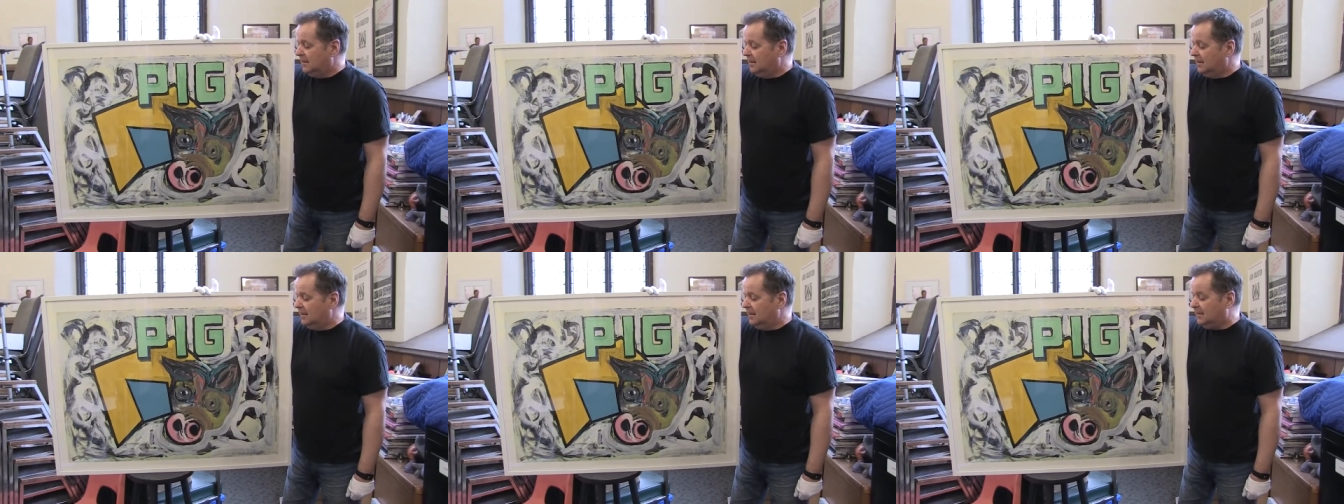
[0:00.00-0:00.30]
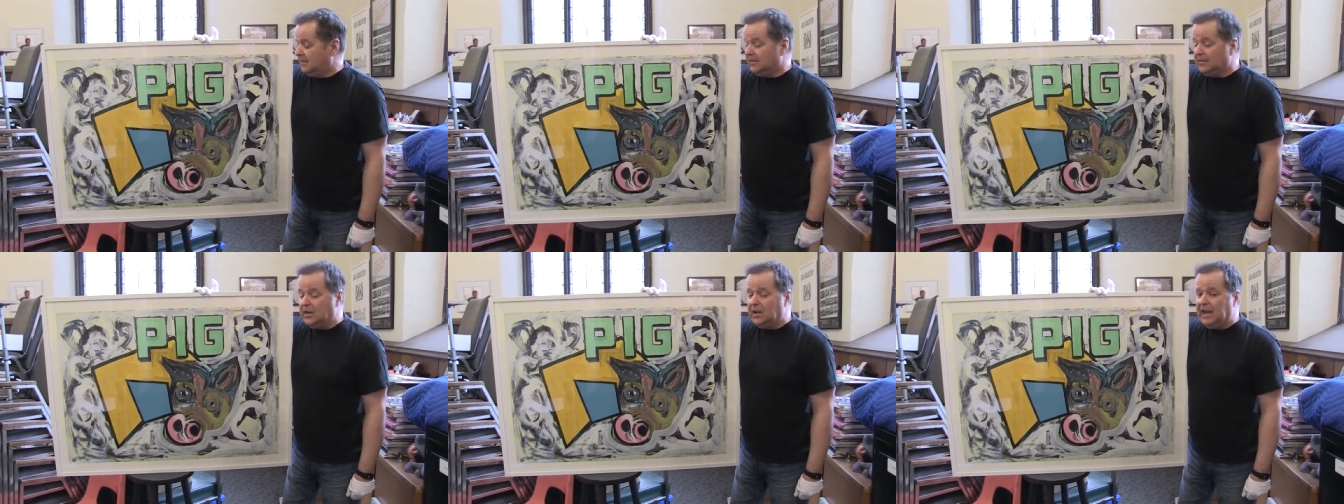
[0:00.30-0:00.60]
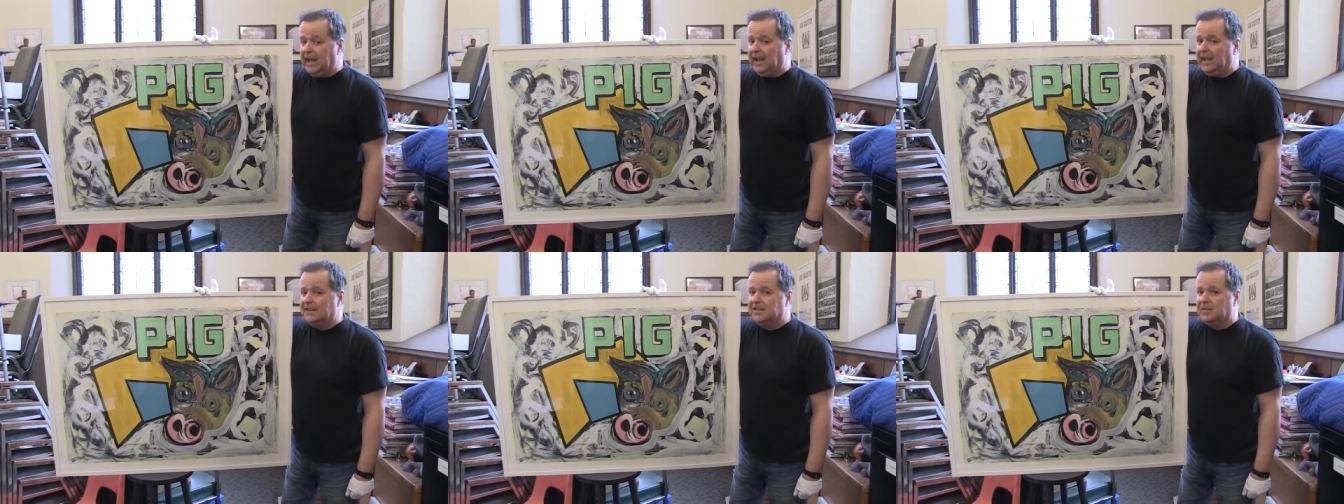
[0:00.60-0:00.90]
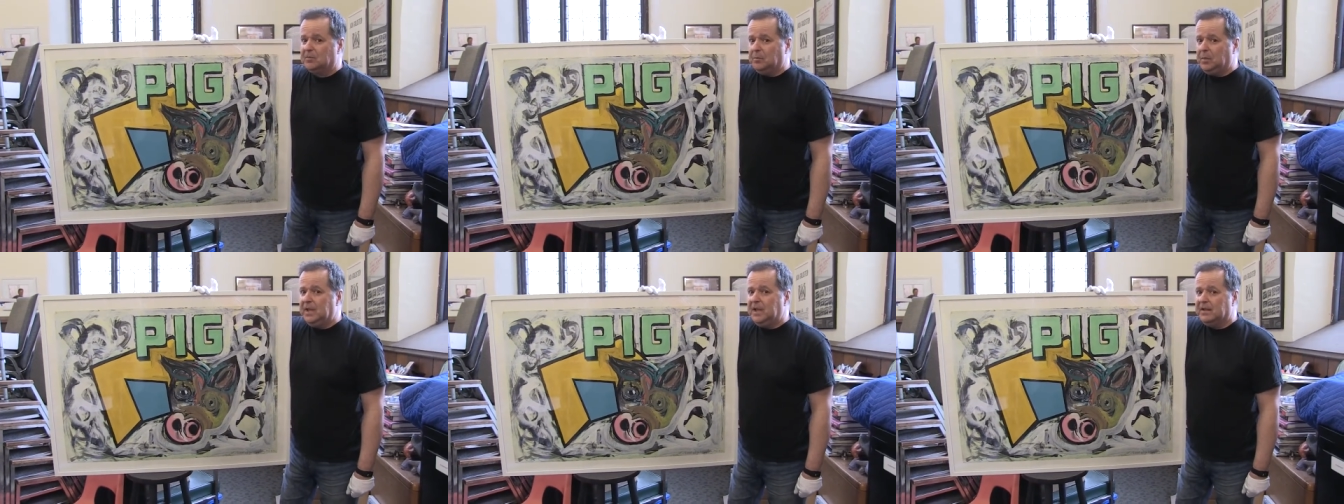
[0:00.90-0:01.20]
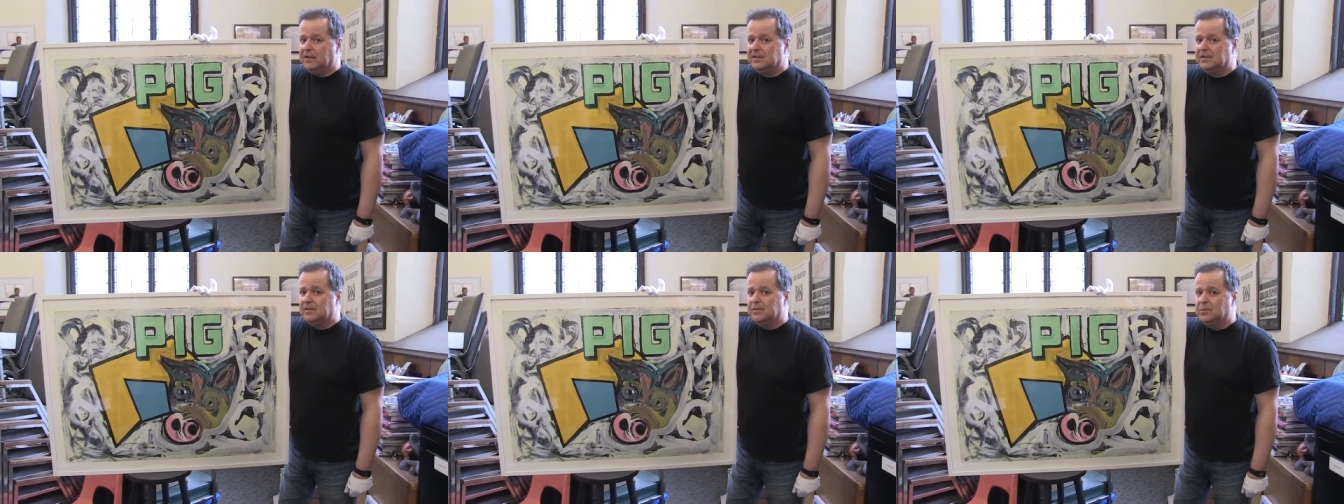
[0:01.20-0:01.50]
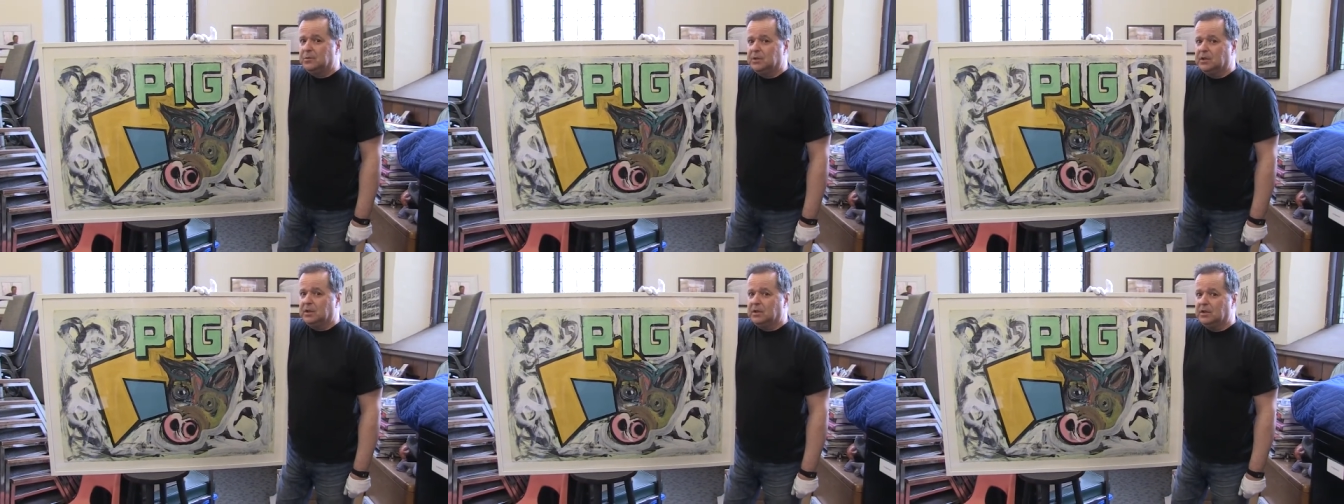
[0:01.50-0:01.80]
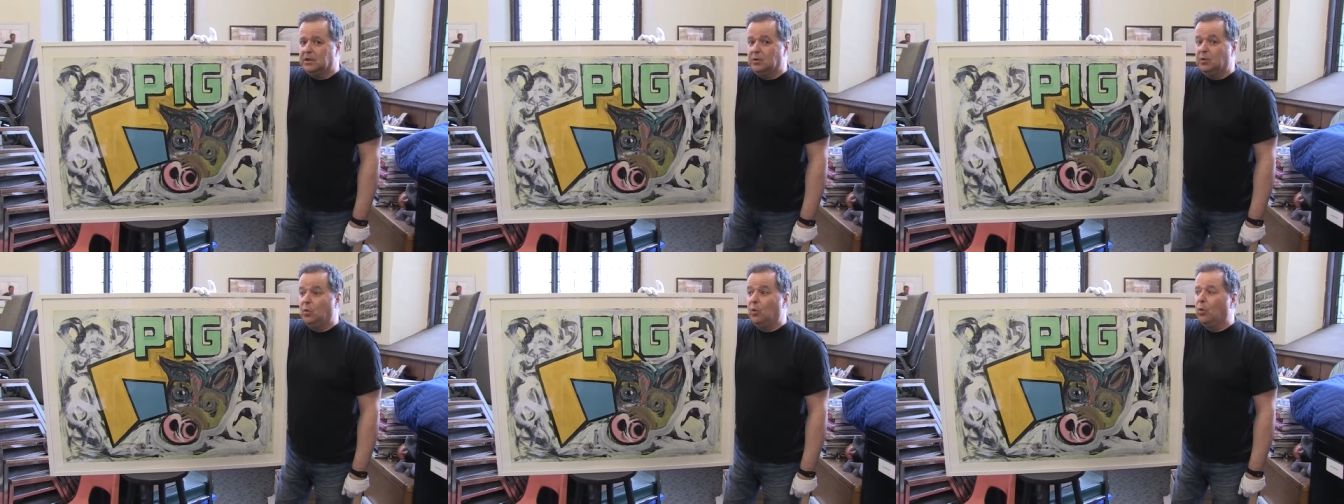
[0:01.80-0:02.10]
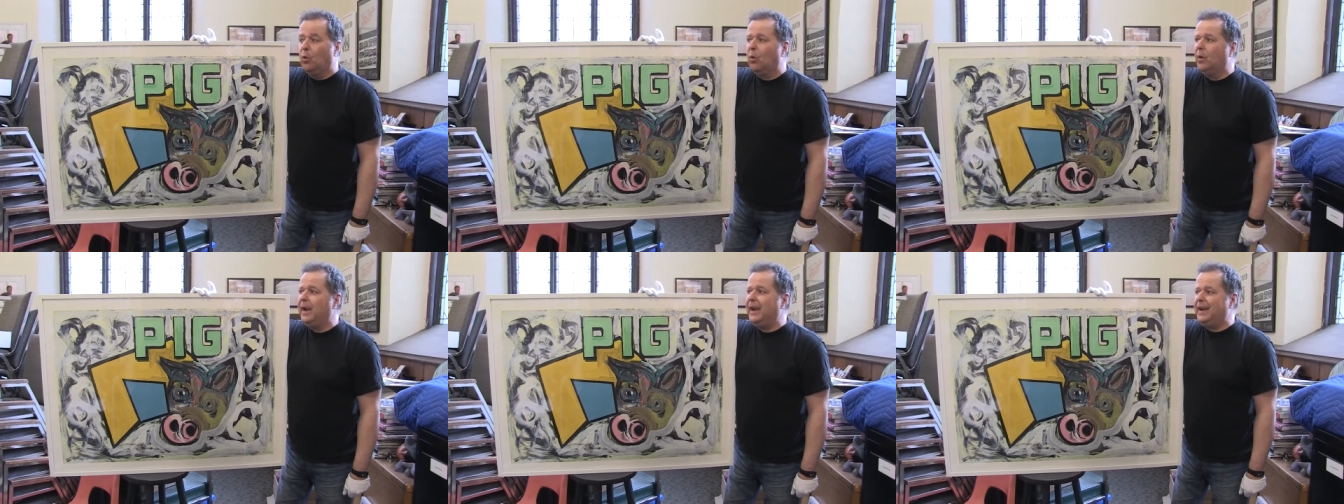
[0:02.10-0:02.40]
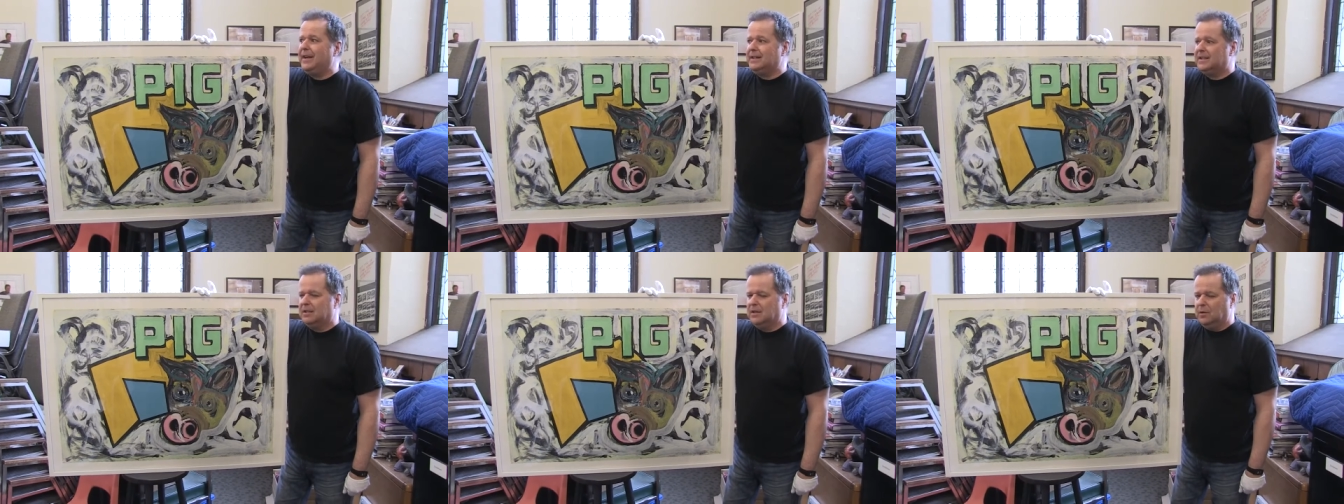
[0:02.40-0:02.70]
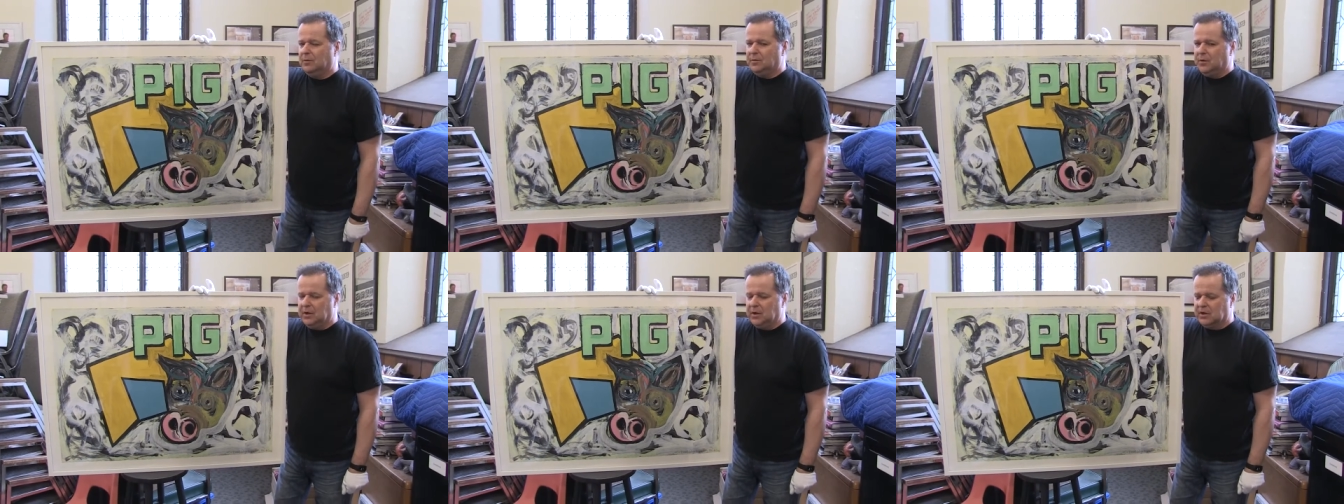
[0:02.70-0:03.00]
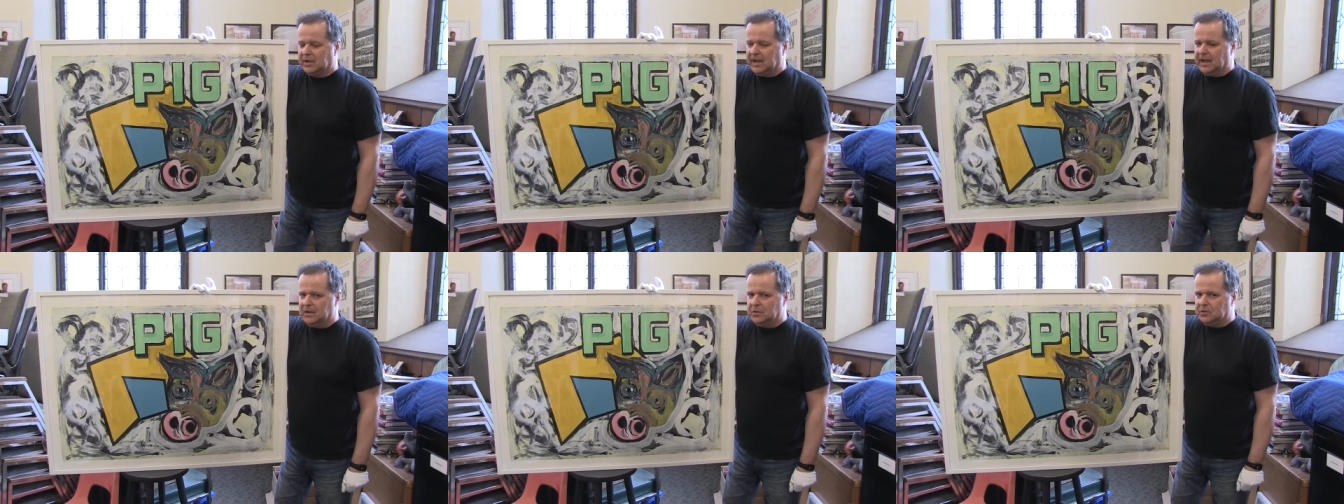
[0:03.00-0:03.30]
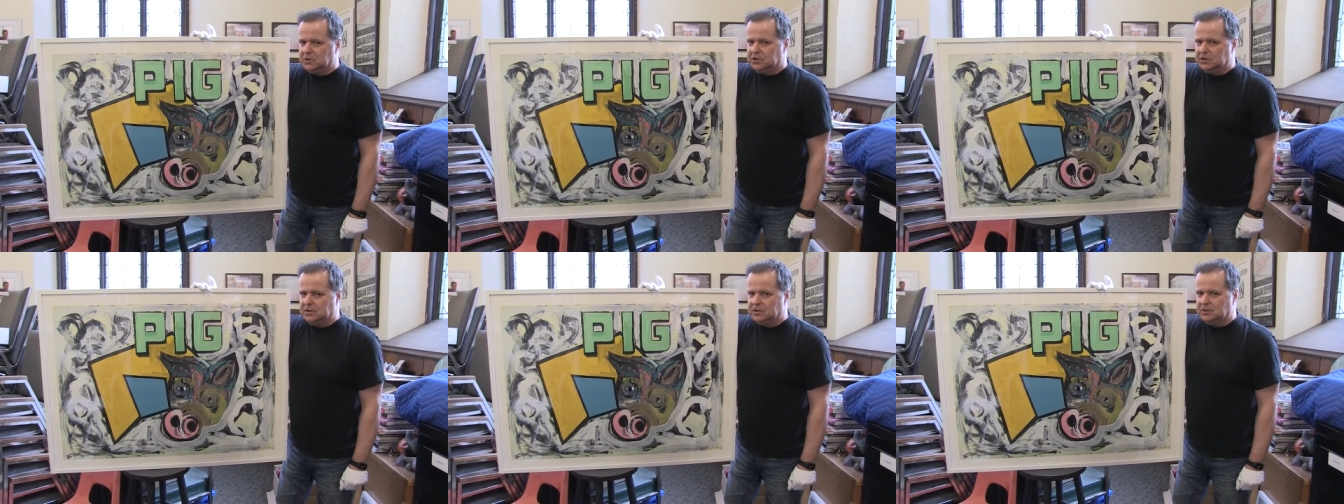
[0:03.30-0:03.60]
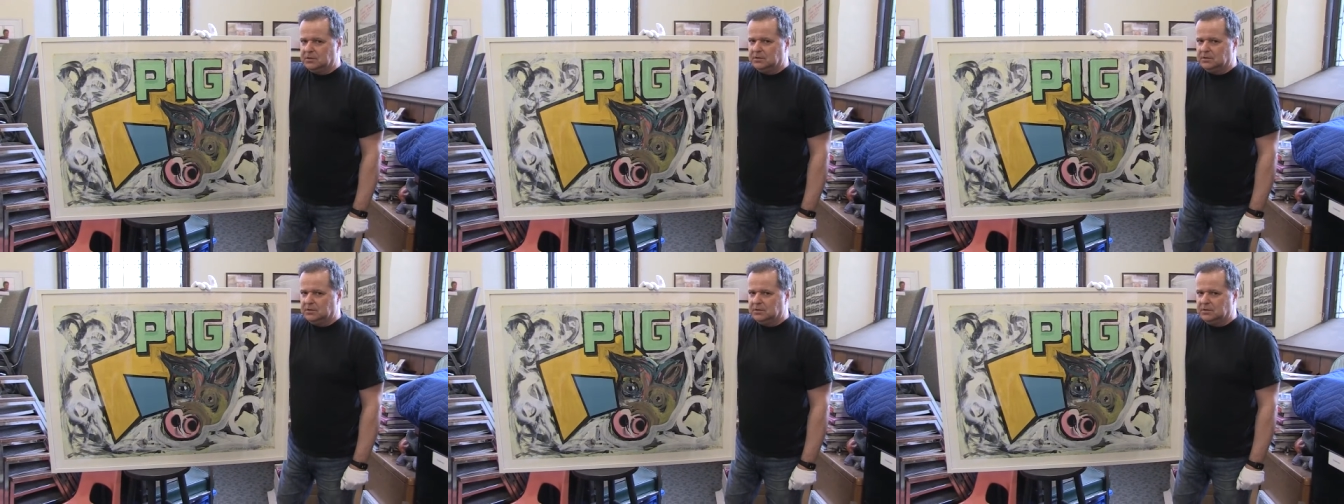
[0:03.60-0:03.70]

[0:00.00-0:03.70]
it's a very handsome piece. It will look great over your couch.